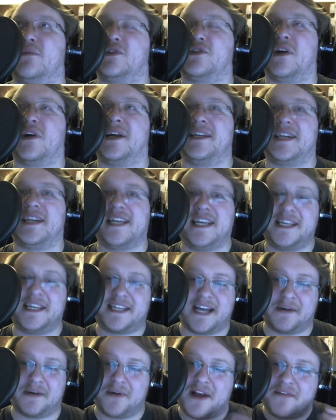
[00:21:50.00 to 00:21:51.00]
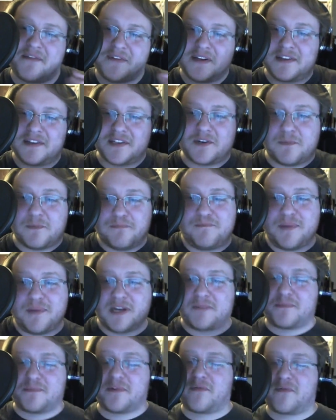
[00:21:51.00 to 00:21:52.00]
we're trying to eke out every little bit
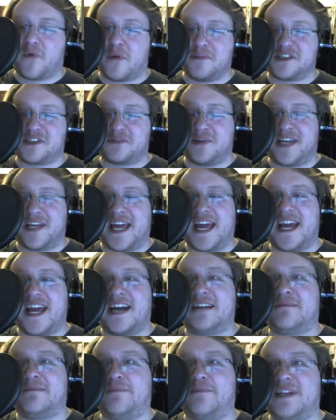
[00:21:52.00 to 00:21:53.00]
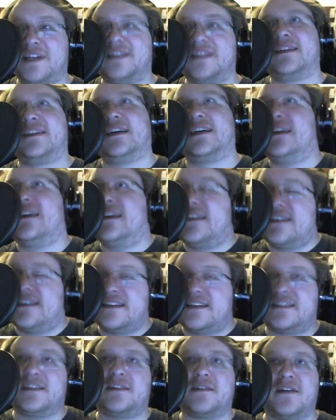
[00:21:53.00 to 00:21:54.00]
of performance we can. But
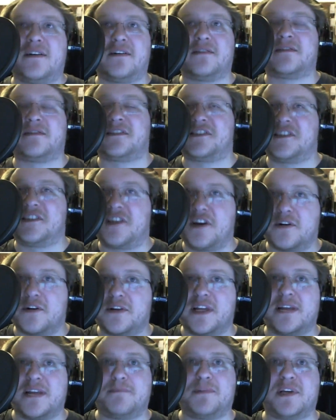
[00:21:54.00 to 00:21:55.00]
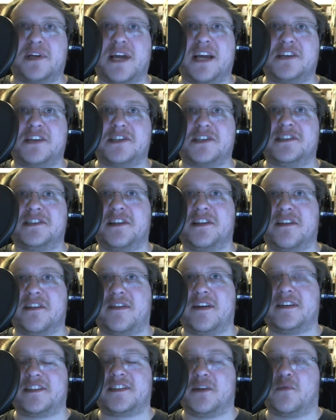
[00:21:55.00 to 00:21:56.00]
there are security implications to the
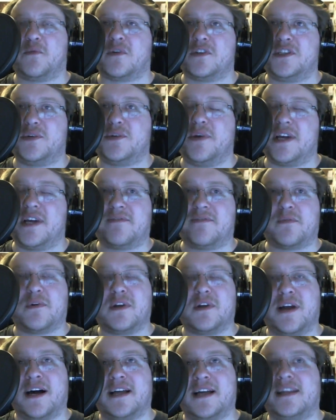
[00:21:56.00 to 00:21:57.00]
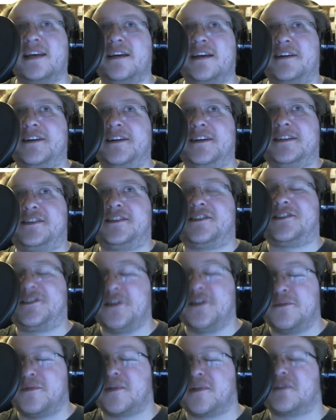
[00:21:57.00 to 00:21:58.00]
things that we're doing if we're not
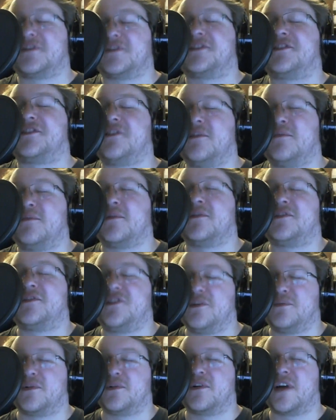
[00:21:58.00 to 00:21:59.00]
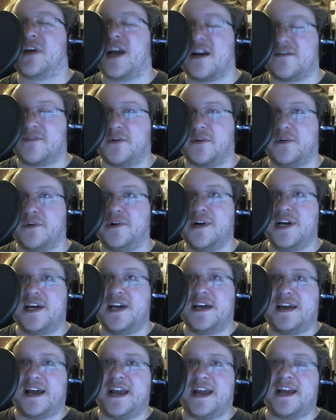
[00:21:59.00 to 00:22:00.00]
super, super, super careful.
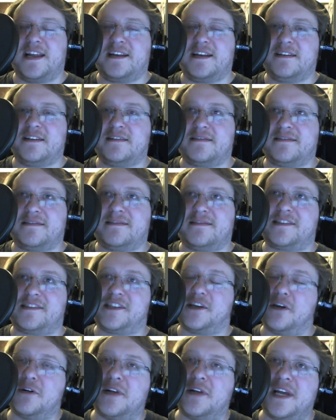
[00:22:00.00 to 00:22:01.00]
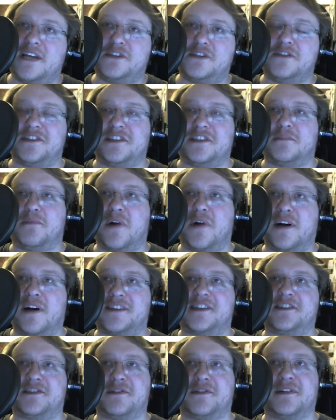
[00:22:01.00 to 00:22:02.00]
And security issues in a
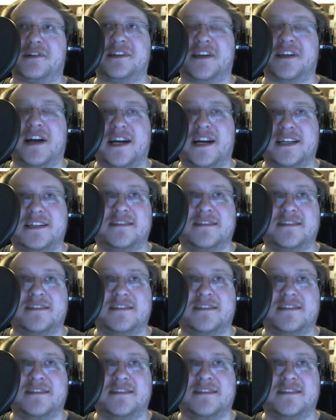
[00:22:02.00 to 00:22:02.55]
processor is kind